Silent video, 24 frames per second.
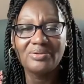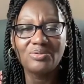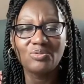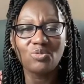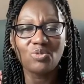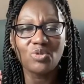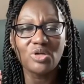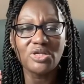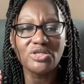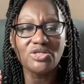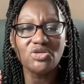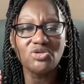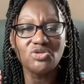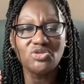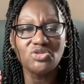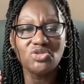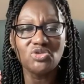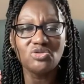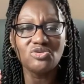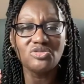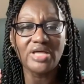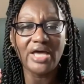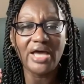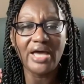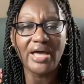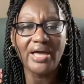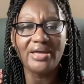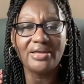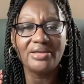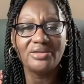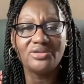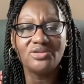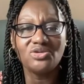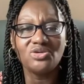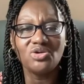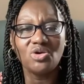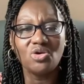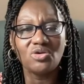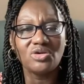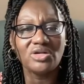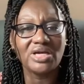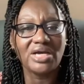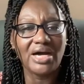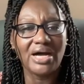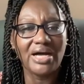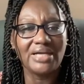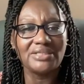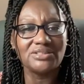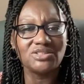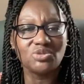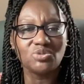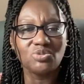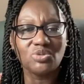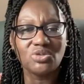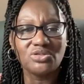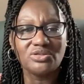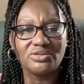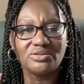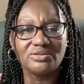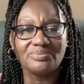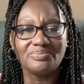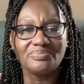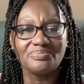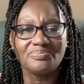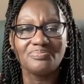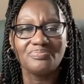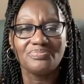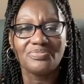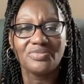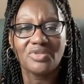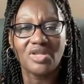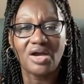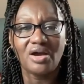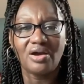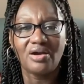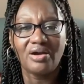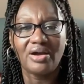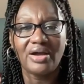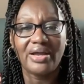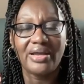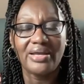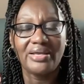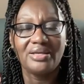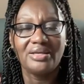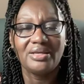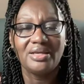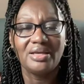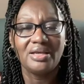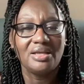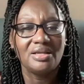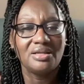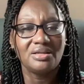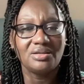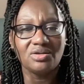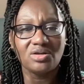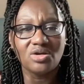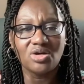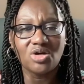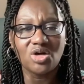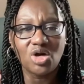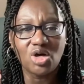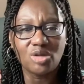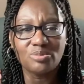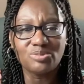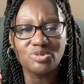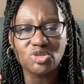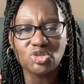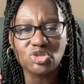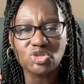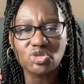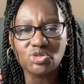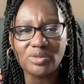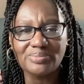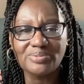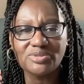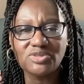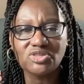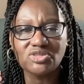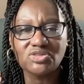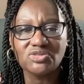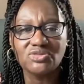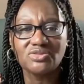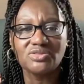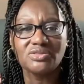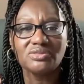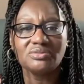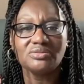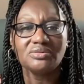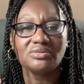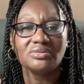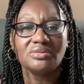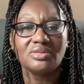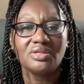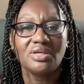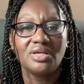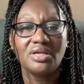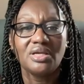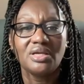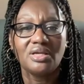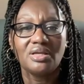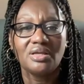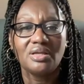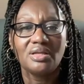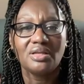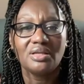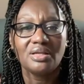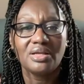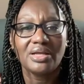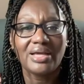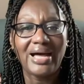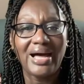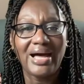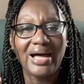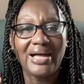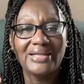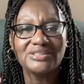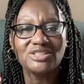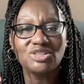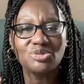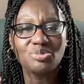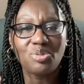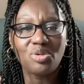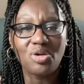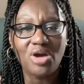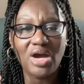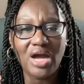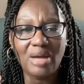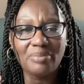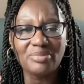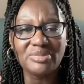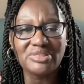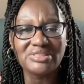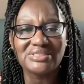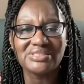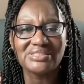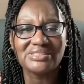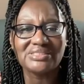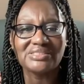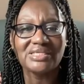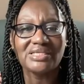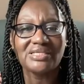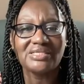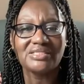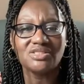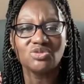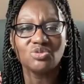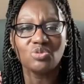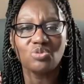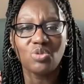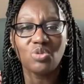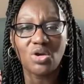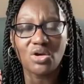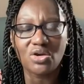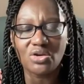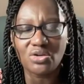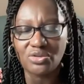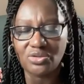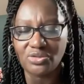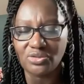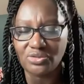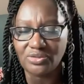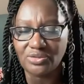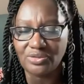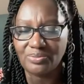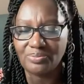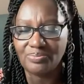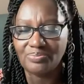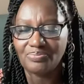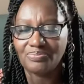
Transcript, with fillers: When you do that, you go to God's word. All right. Look up scriptures, God's promises, his word.